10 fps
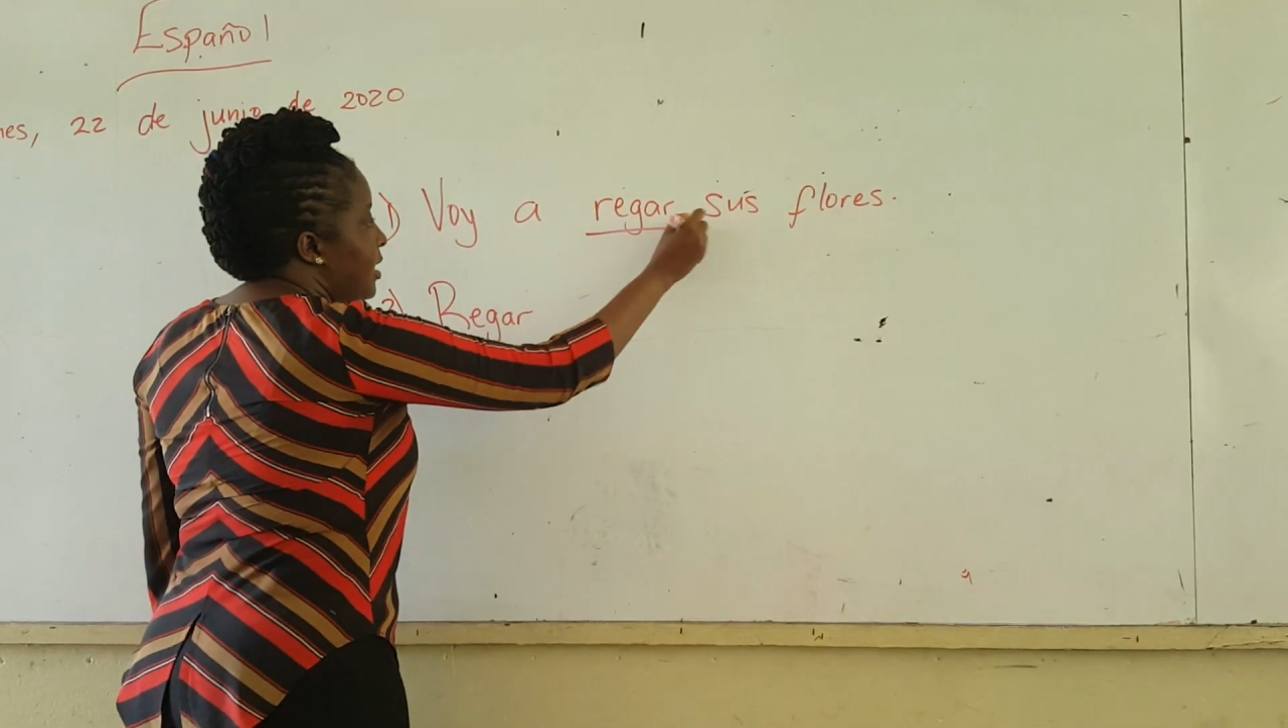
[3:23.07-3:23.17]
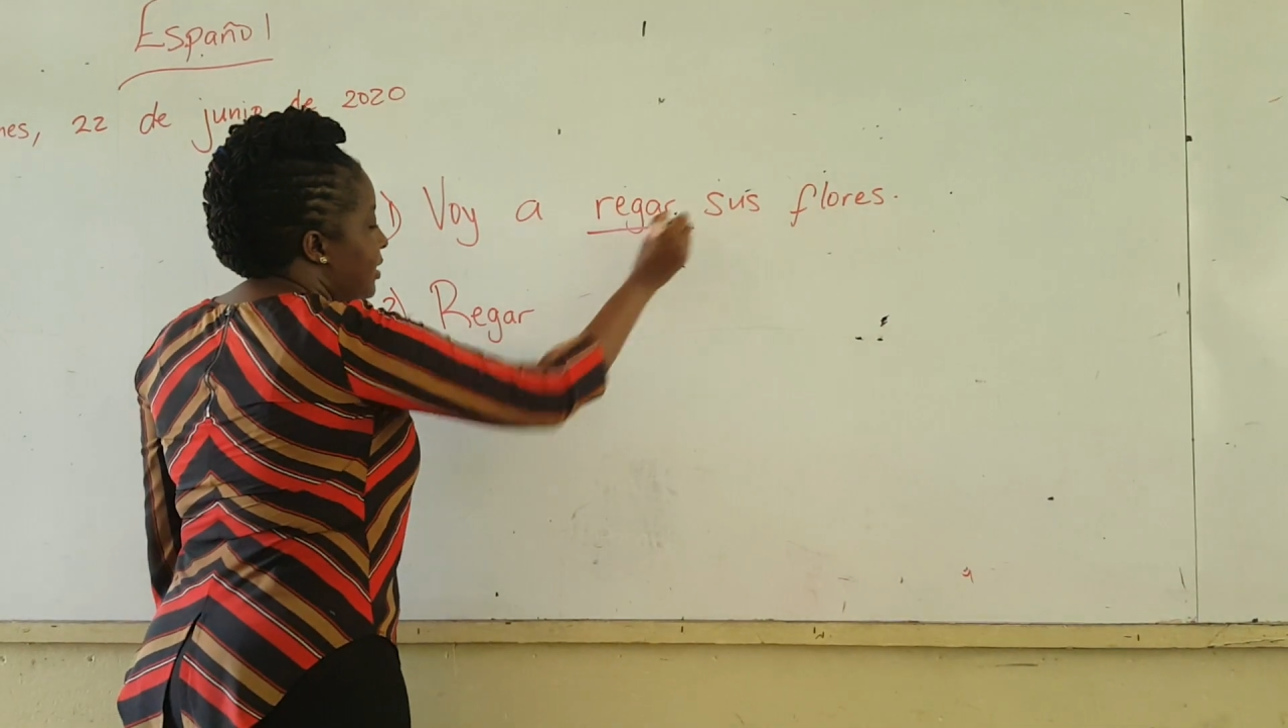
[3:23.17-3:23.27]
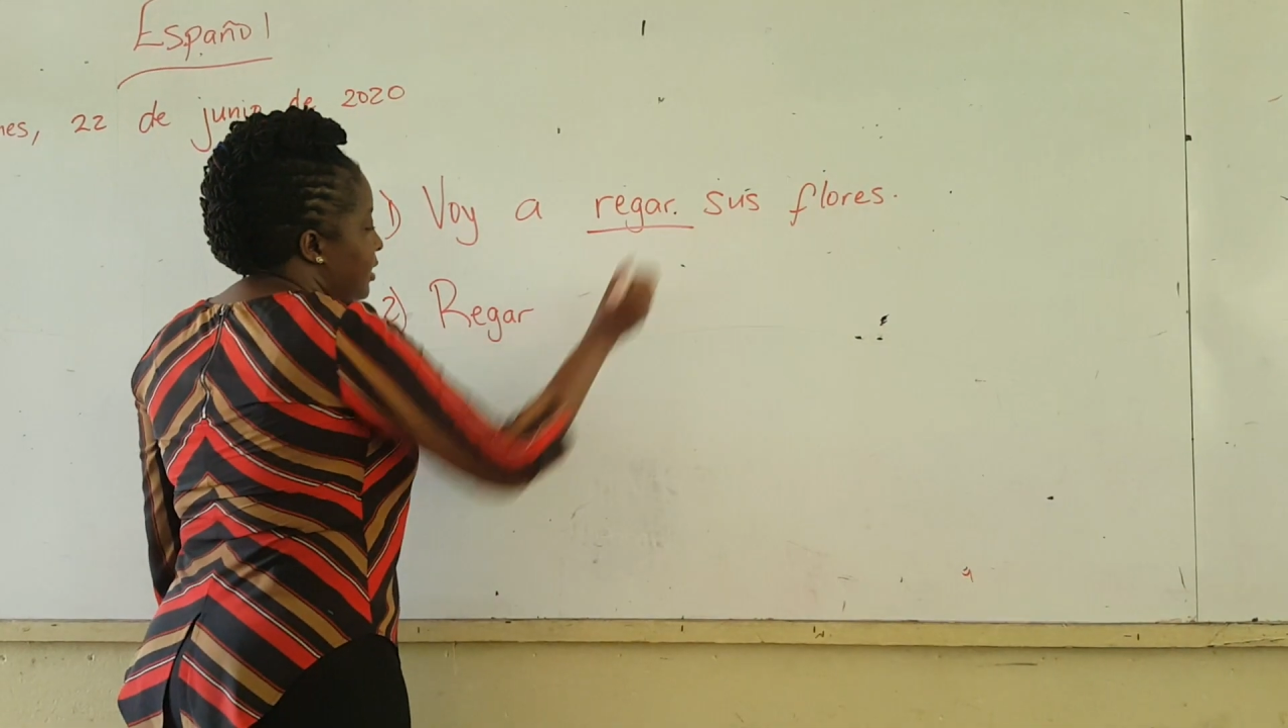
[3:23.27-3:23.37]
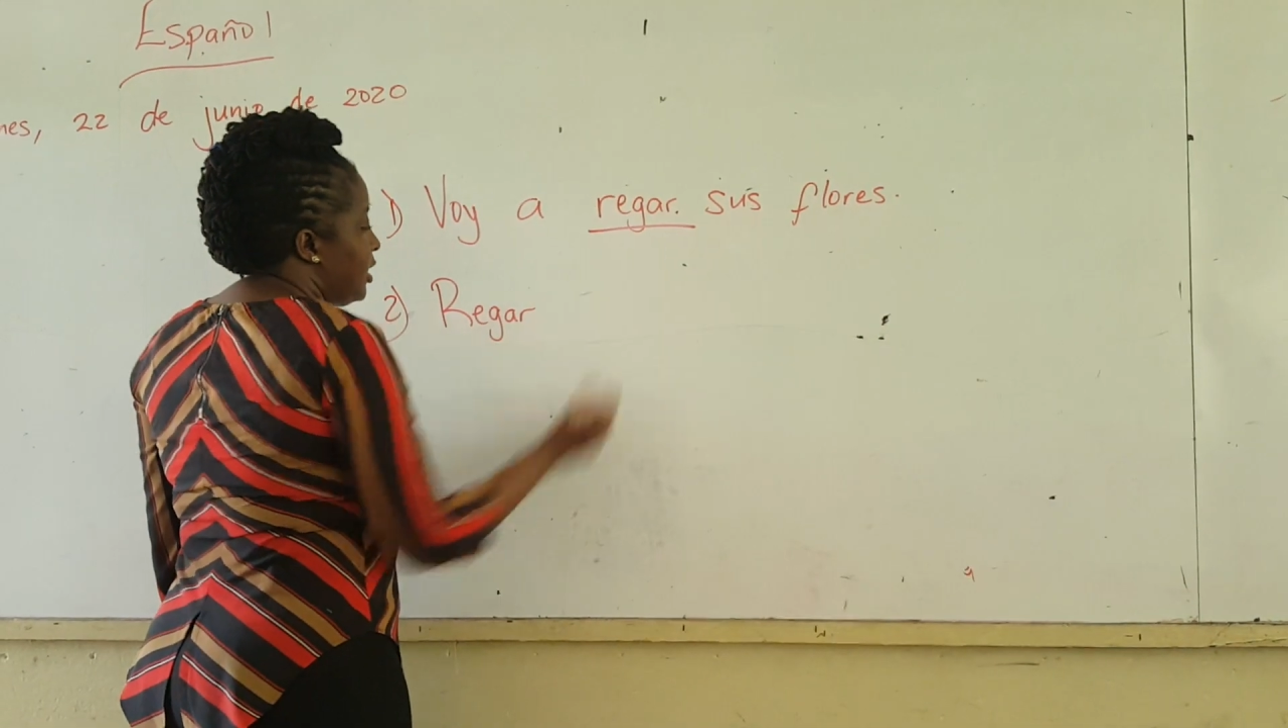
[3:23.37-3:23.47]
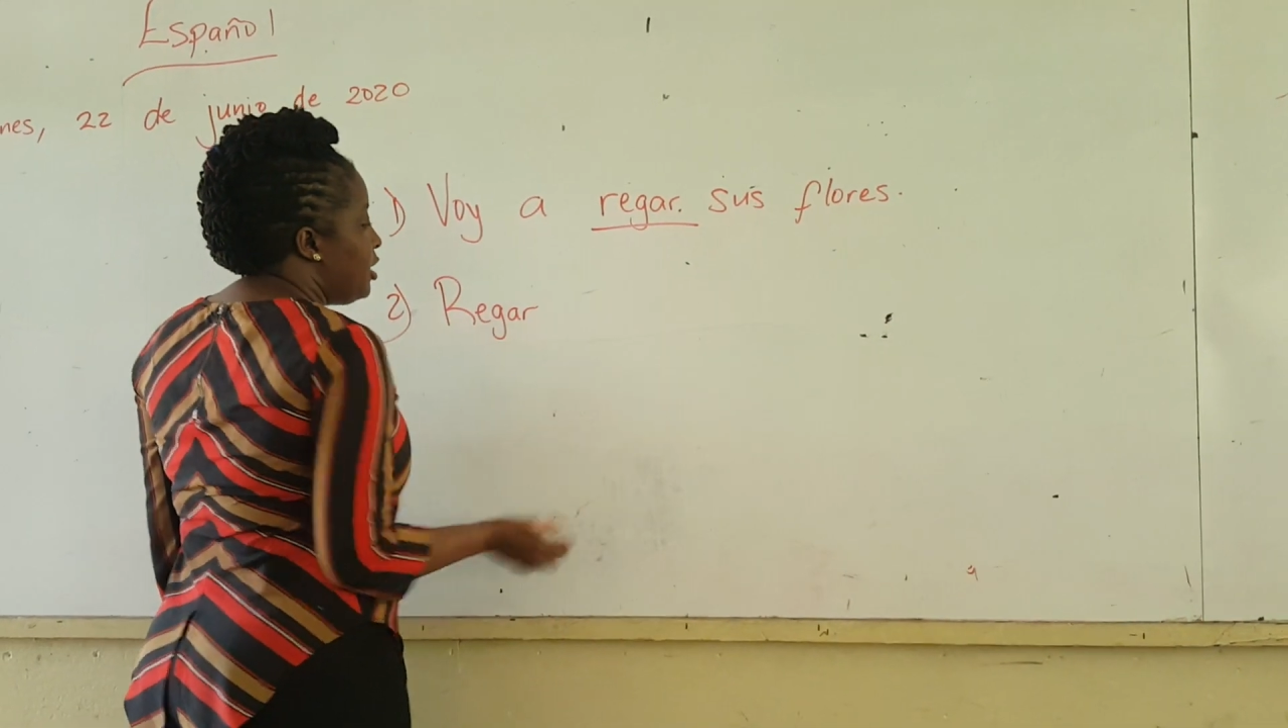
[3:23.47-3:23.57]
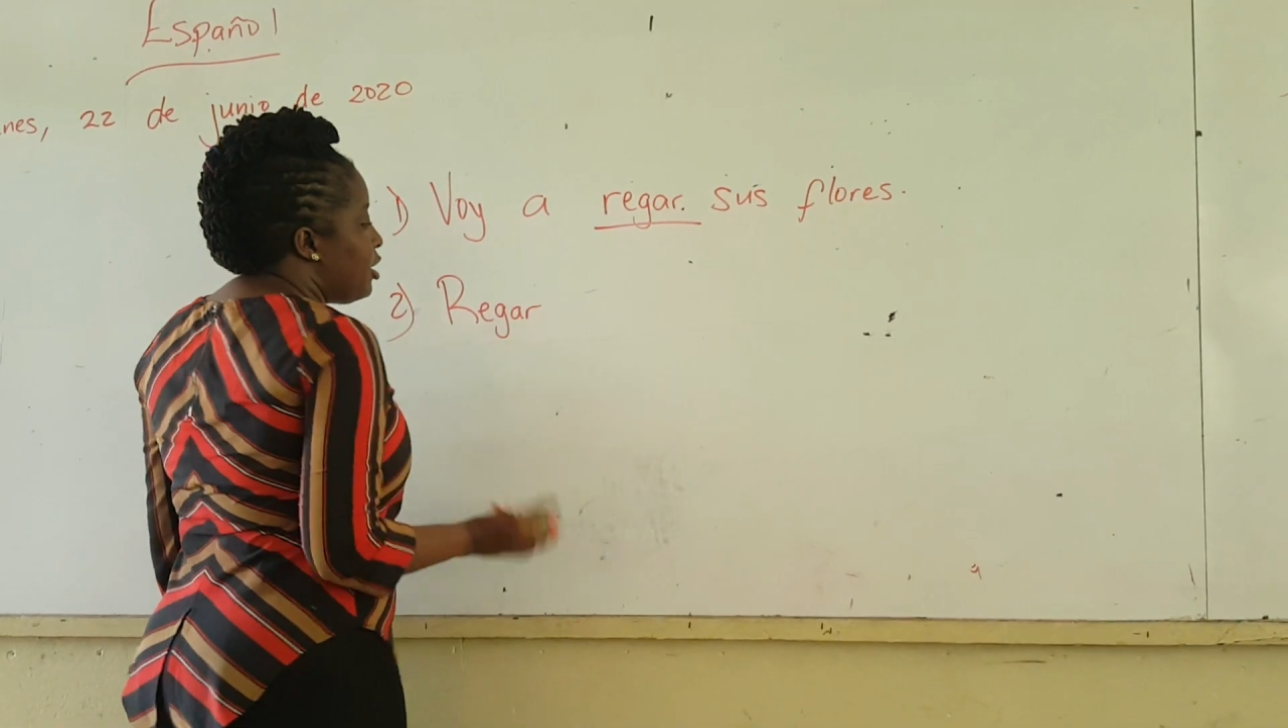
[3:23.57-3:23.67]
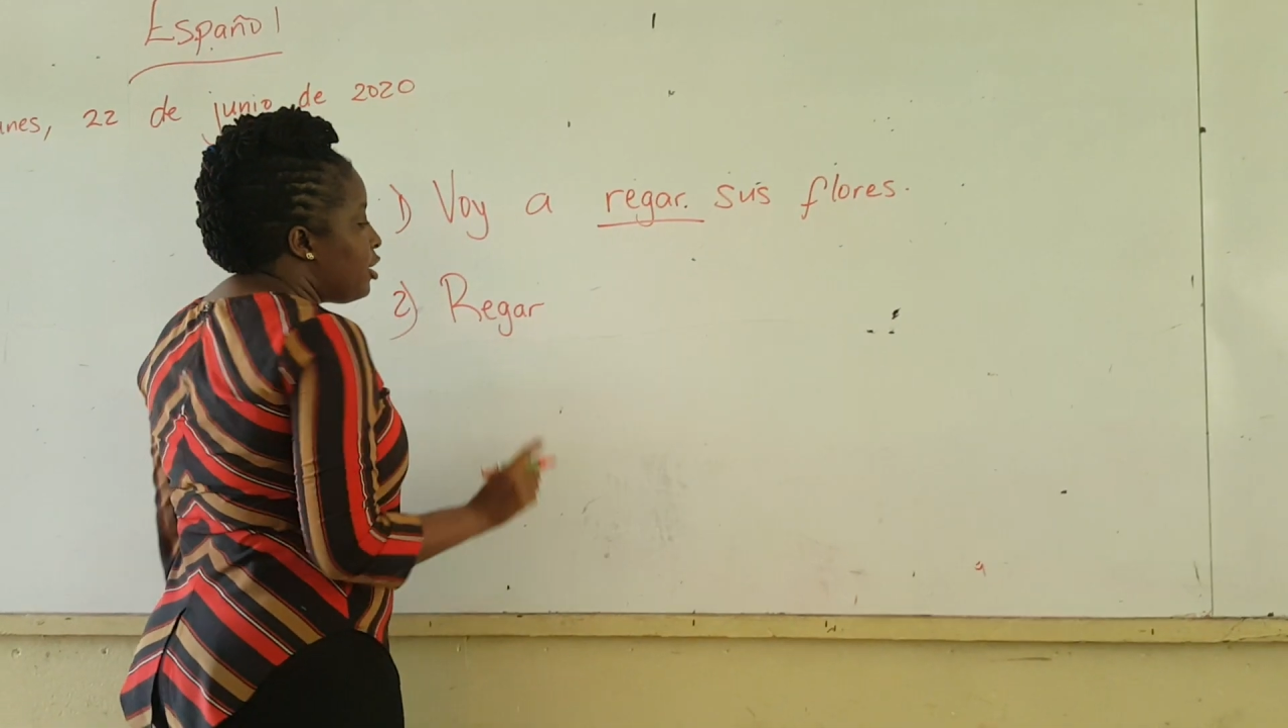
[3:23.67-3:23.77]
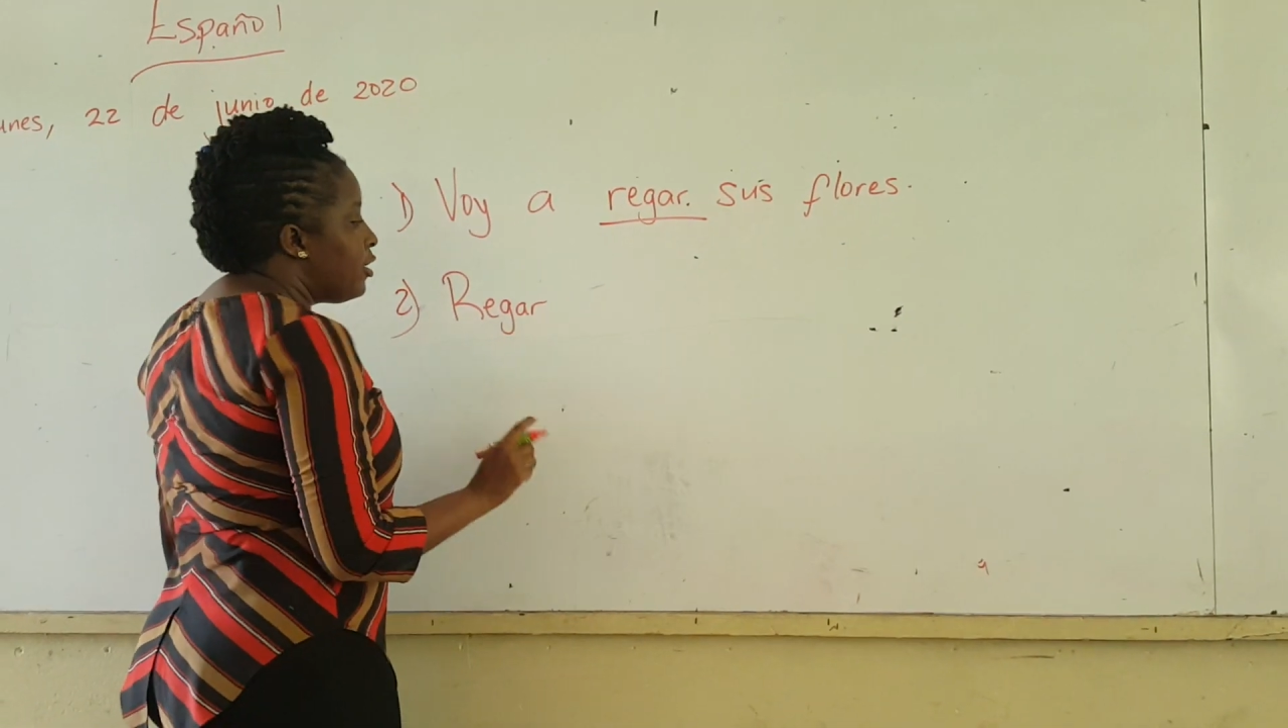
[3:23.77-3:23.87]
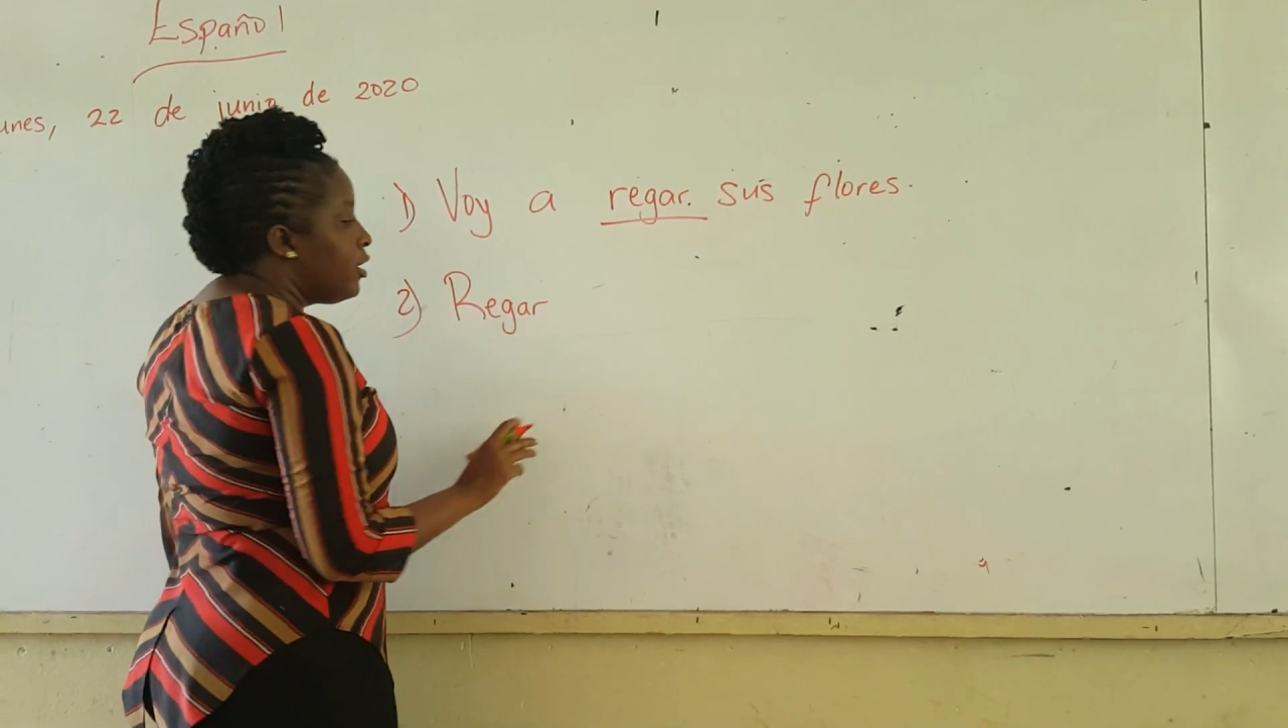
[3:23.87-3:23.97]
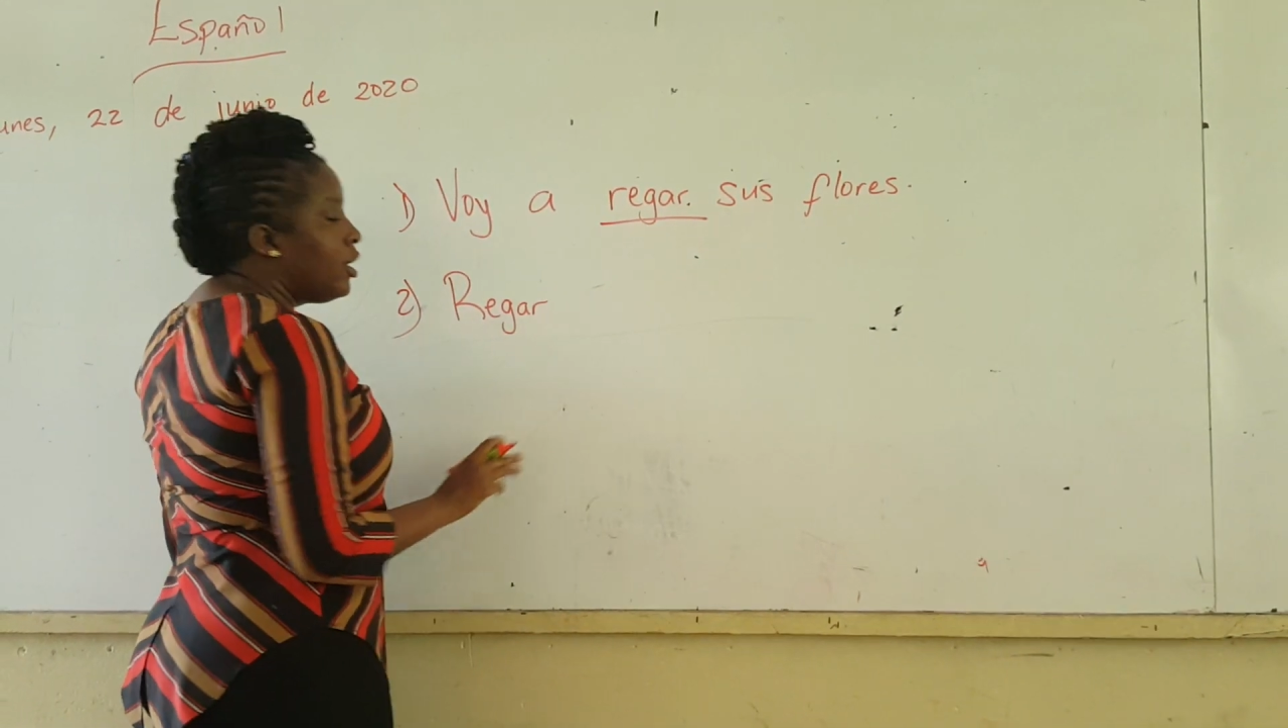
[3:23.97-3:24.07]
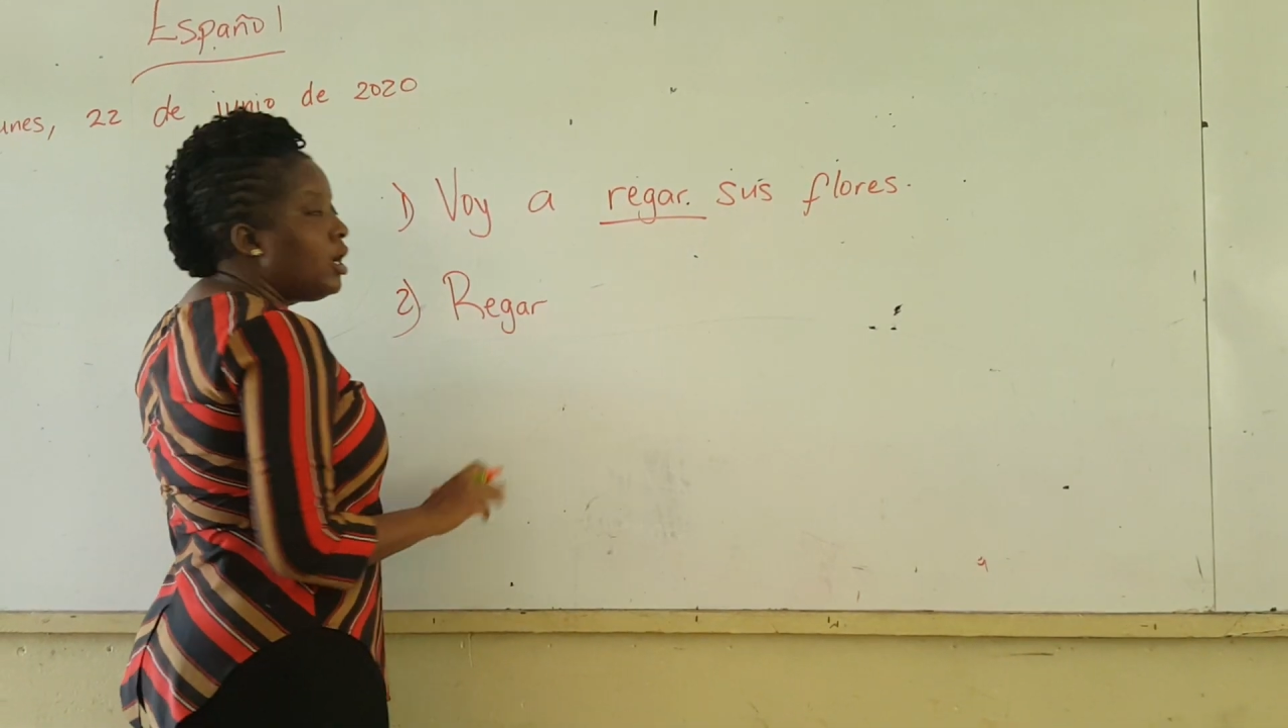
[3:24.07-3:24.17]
that here.